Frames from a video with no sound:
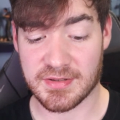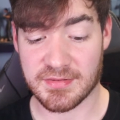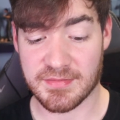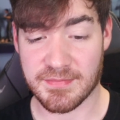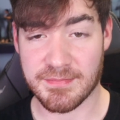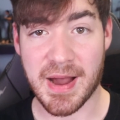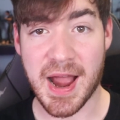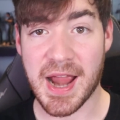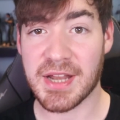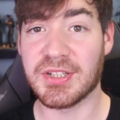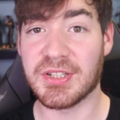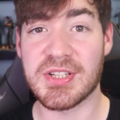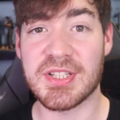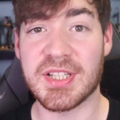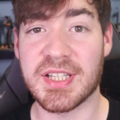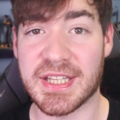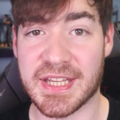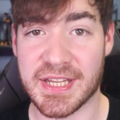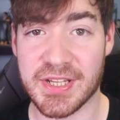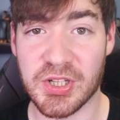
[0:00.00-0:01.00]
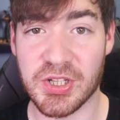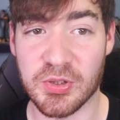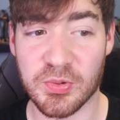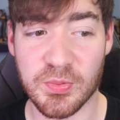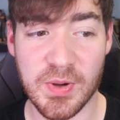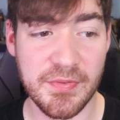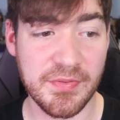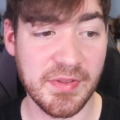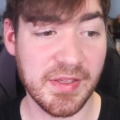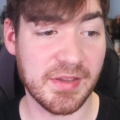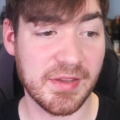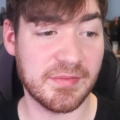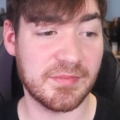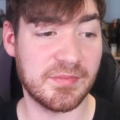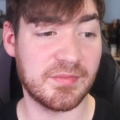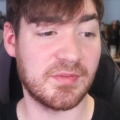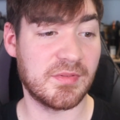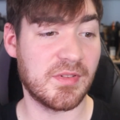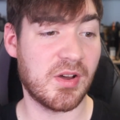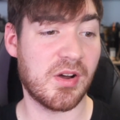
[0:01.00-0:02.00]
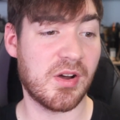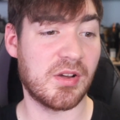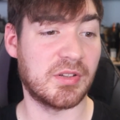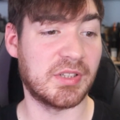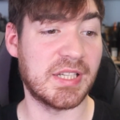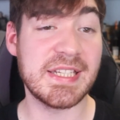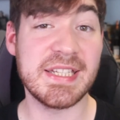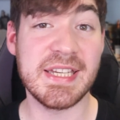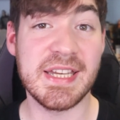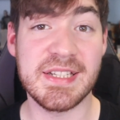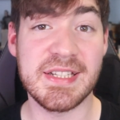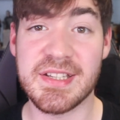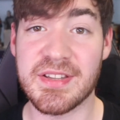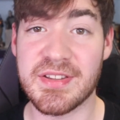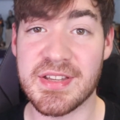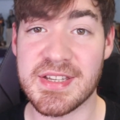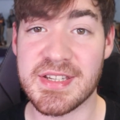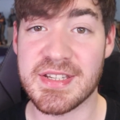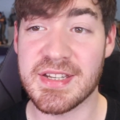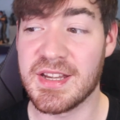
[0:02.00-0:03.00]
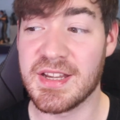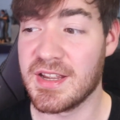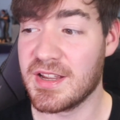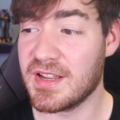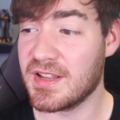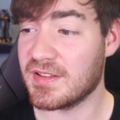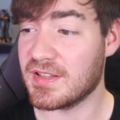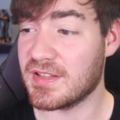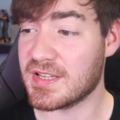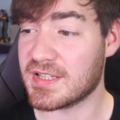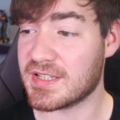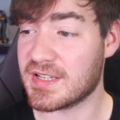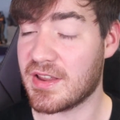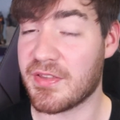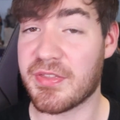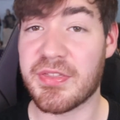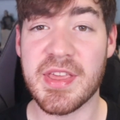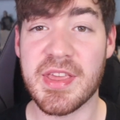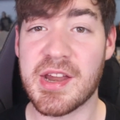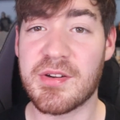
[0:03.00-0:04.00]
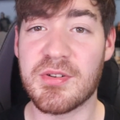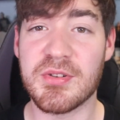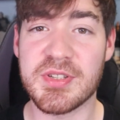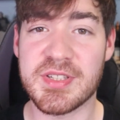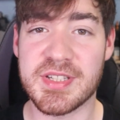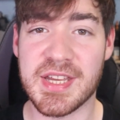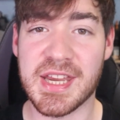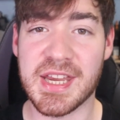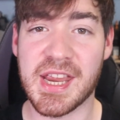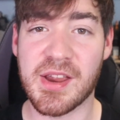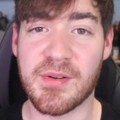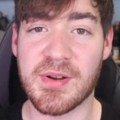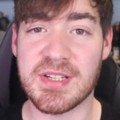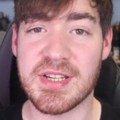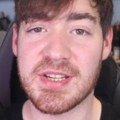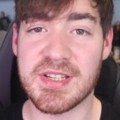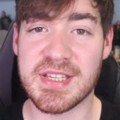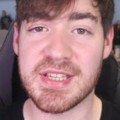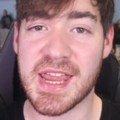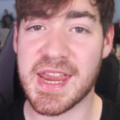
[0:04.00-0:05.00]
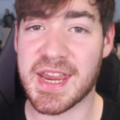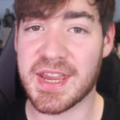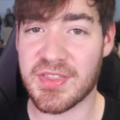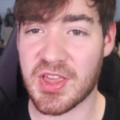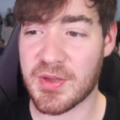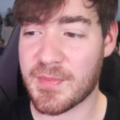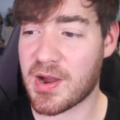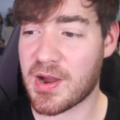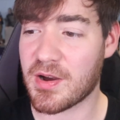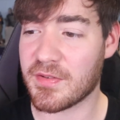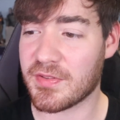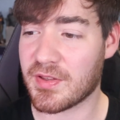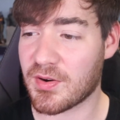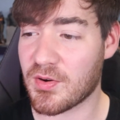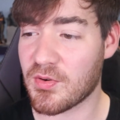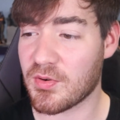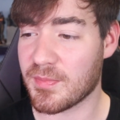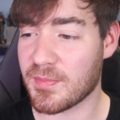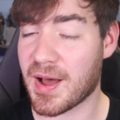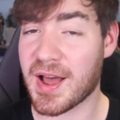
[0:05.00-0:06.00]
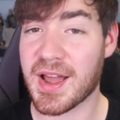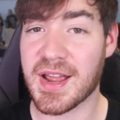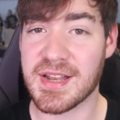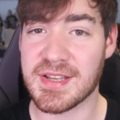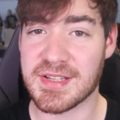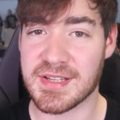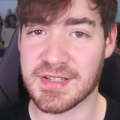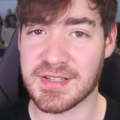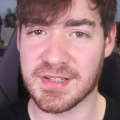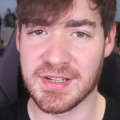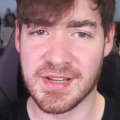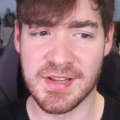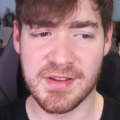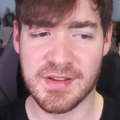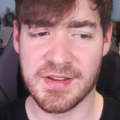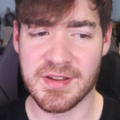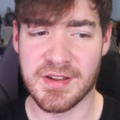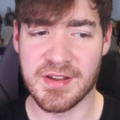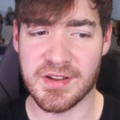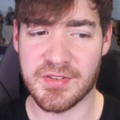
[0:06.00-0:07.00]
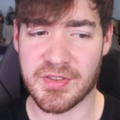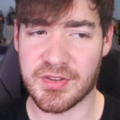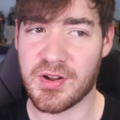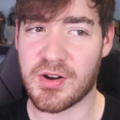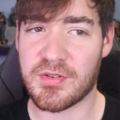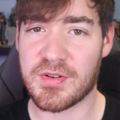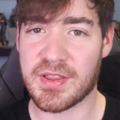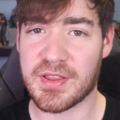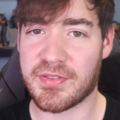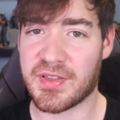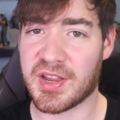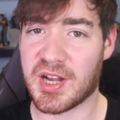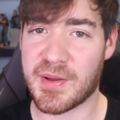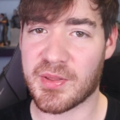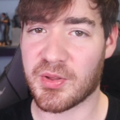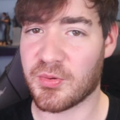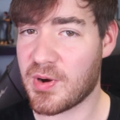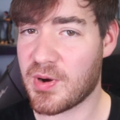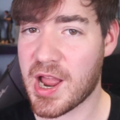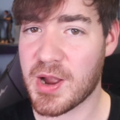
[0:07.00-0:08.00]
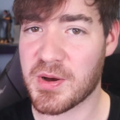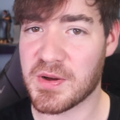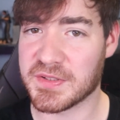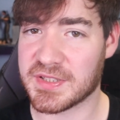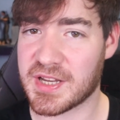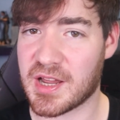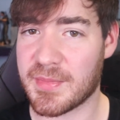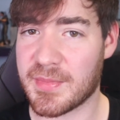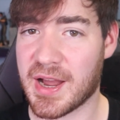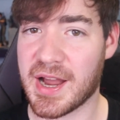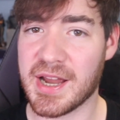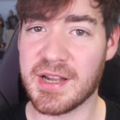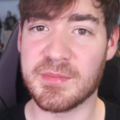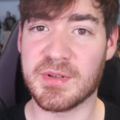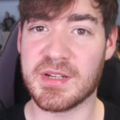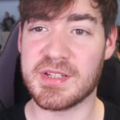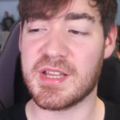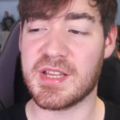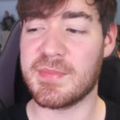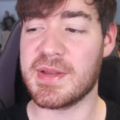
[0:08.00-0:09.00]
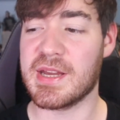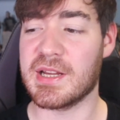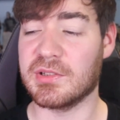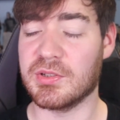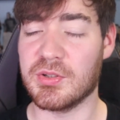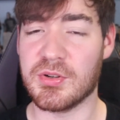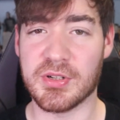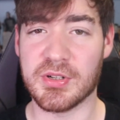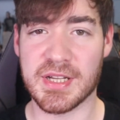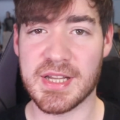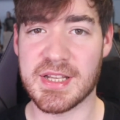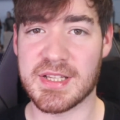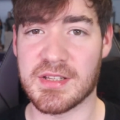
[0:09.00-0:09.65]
mindlessly killed when they are listening to this ethereal singing, which is taking them out of their own minds, and they're not really thinking about the werewolves that are behind them because they're being lured in.